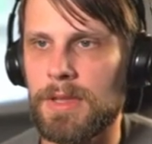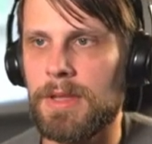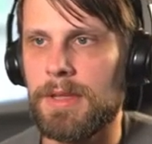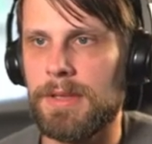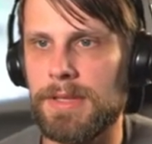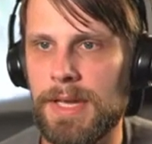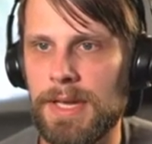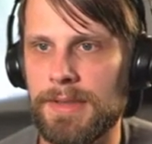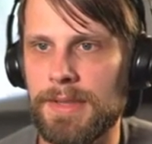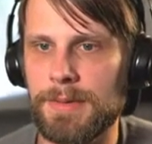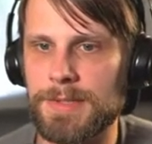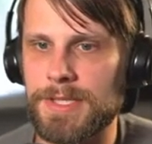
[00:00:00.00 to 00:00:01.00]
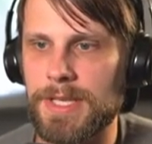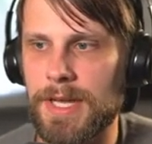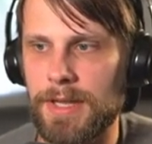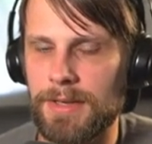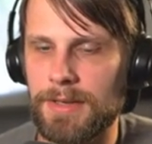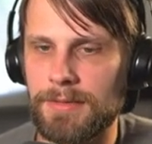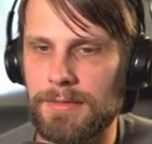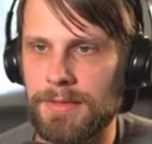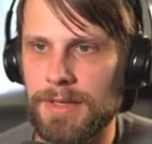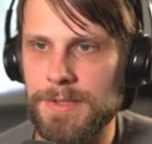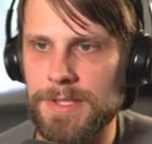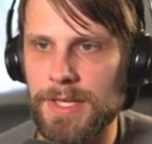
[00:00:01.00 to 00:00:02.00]
Yeah, that was not
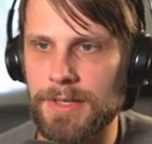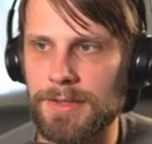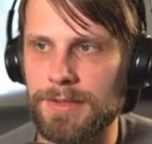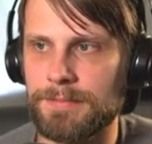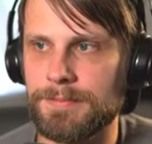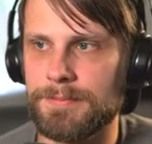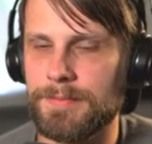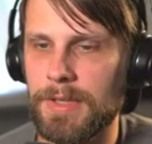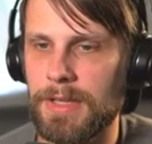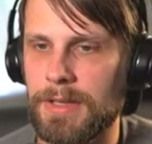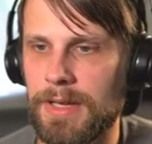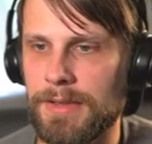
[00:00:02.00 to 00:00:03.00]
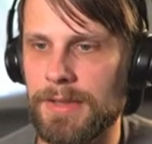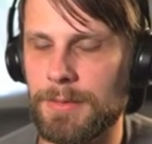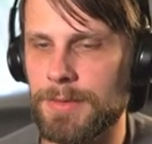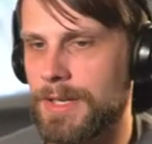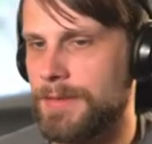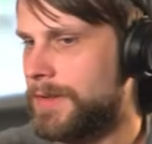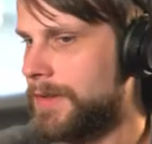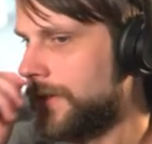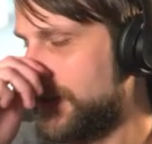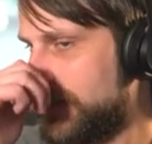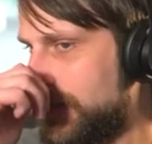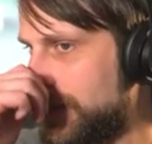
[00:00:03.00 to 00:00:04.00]
good. I think we're definitely
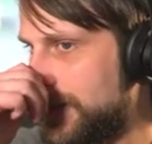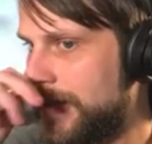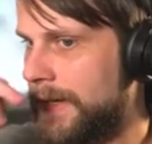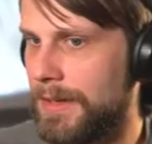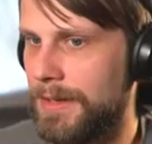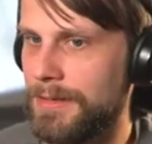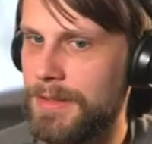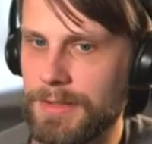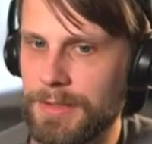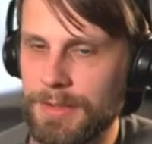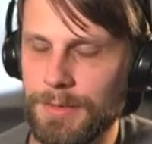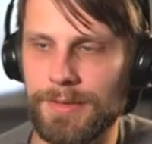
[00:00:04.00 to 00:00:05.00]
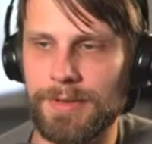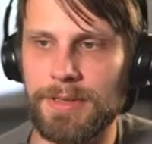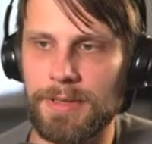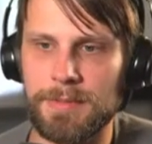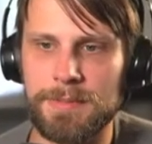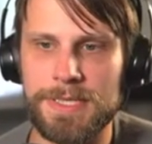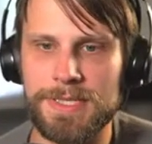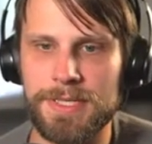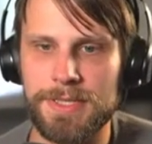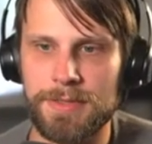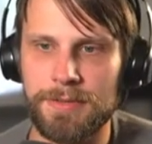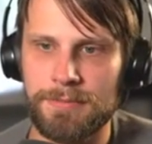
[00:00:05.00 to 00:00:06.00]
in the losing
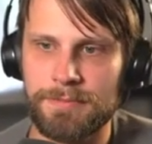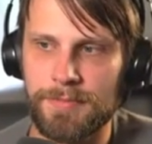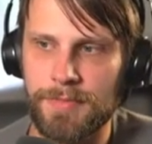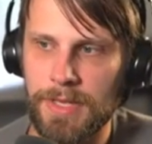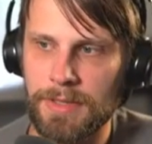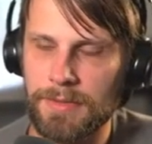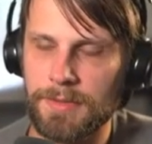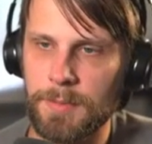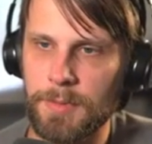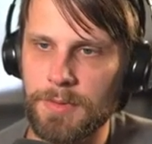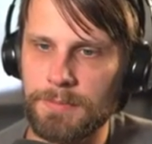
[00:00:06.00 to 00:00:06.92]
position at this point,